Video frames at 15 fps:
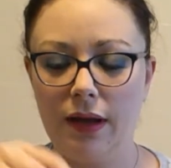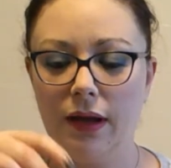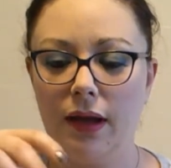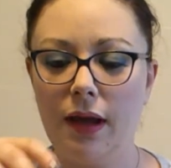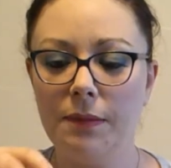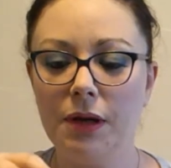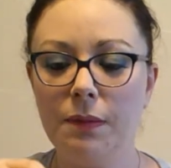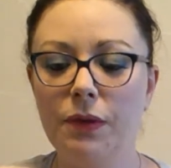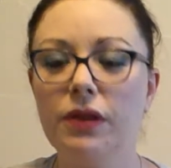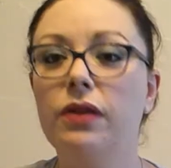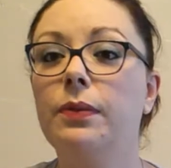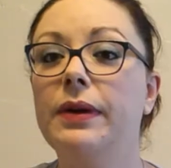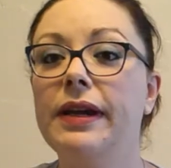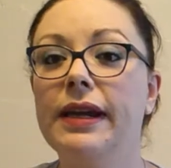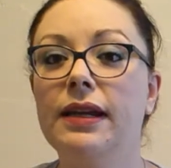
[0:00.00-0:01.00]
I'm going to put
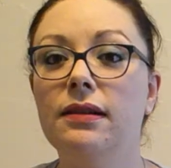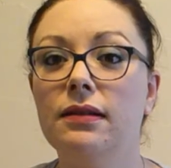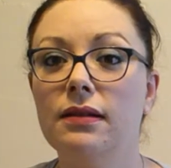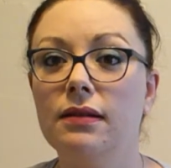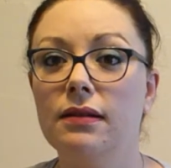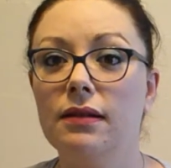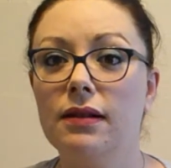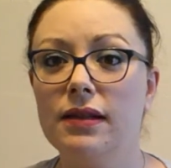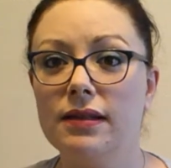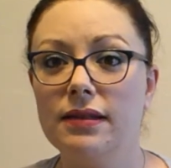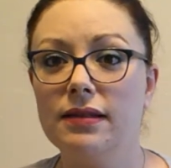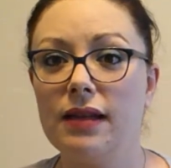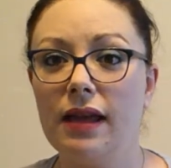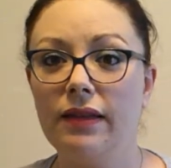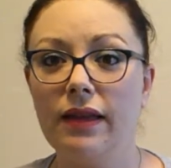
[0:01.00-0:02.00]
3 in
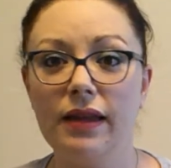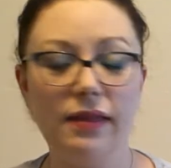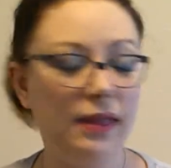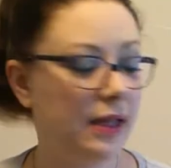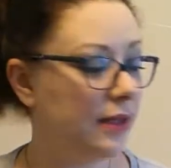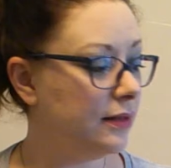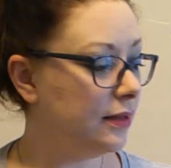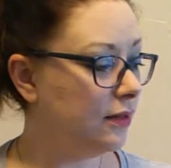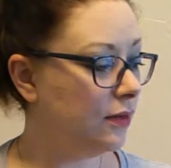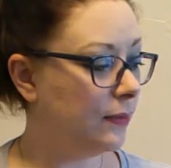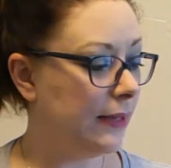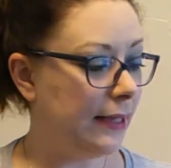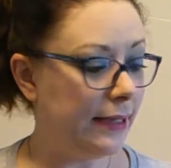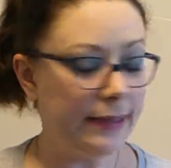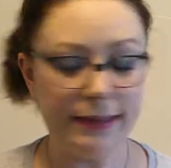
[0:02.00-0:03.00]
because I like things in
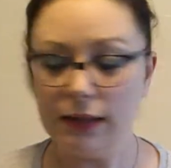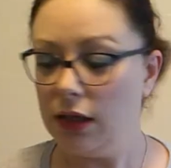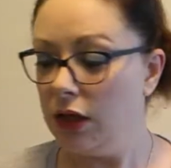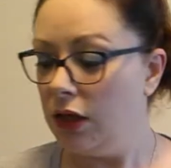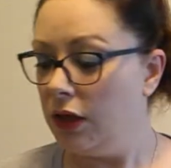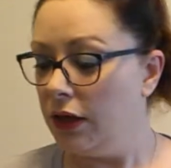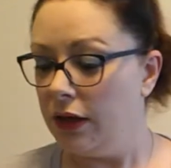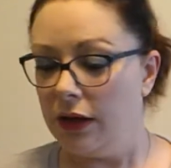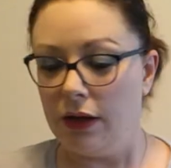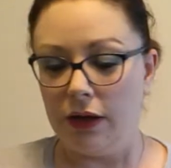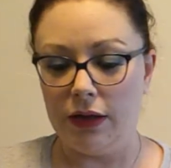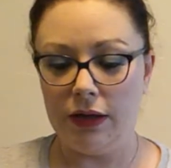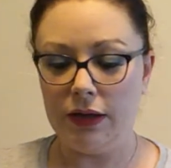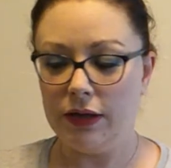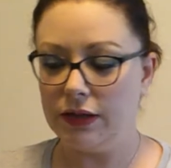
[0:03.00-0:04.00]
3s.
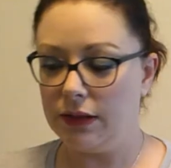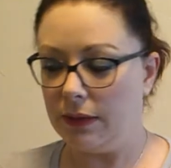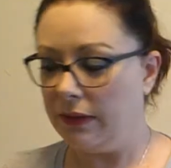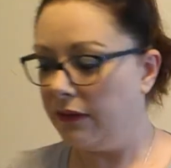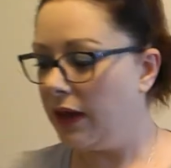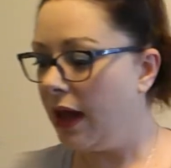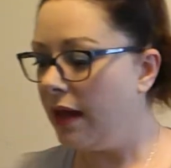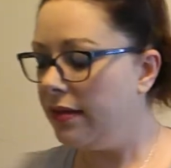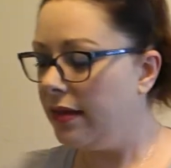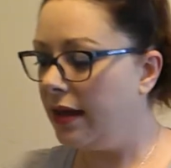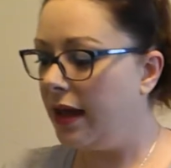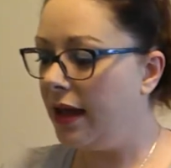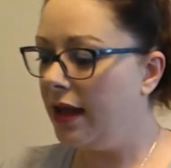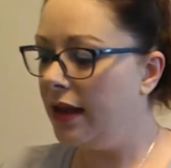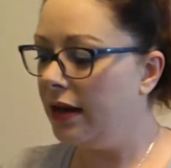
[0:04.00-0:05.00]
So we've got
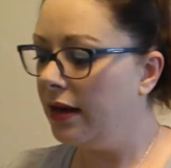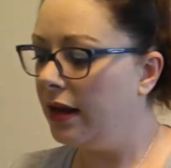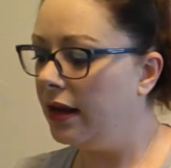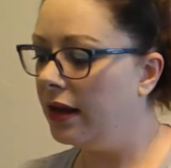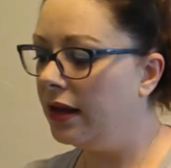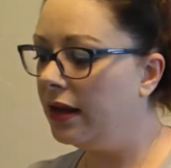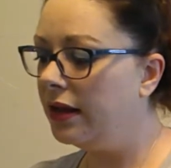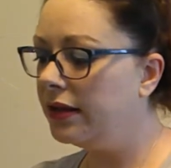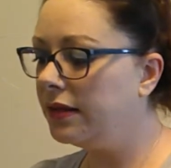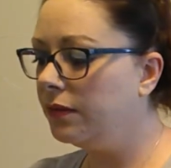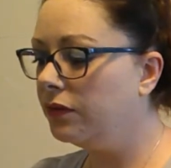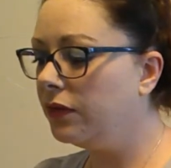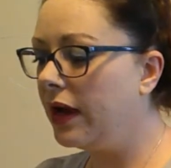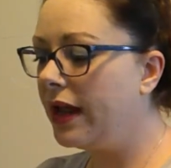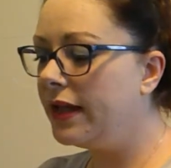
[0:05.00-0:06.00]
that, some
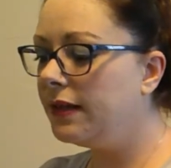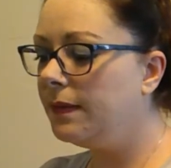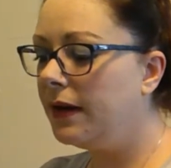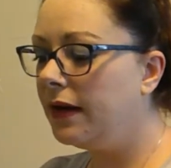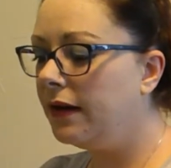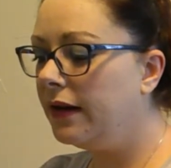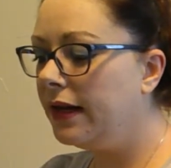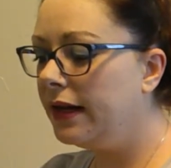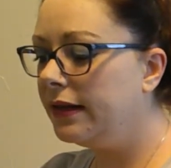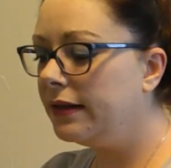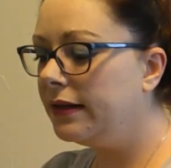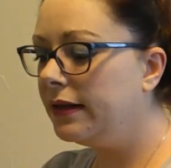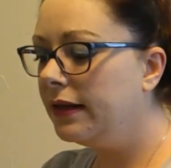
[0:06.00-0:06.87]
raspberries.